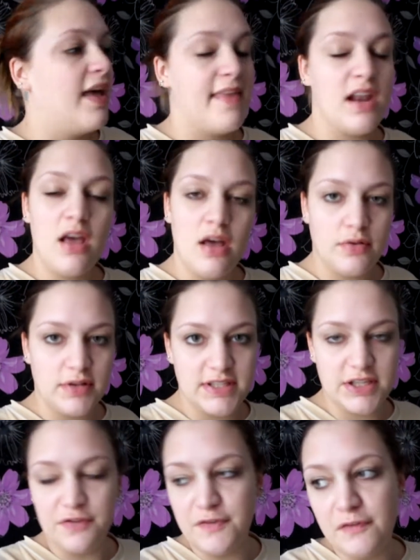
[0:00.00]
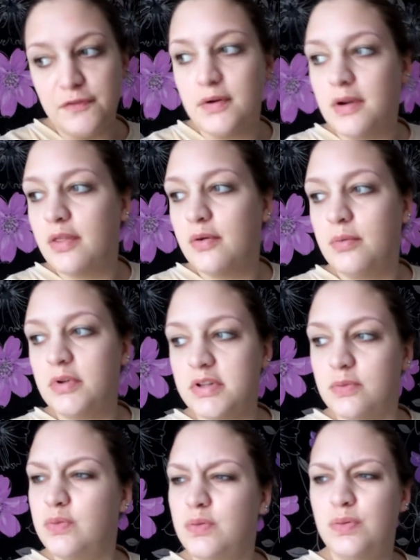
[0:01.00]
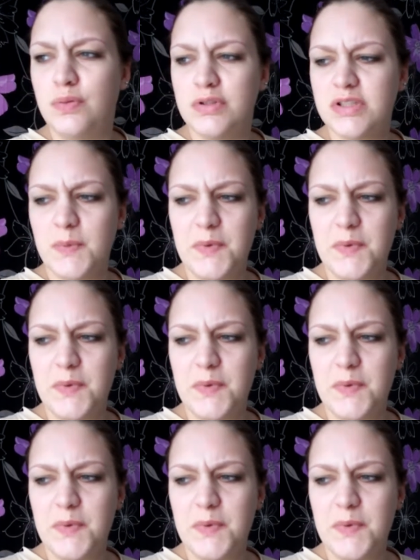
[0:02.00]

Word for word: And then I heard all this kerfuffle and I thought, what's, what's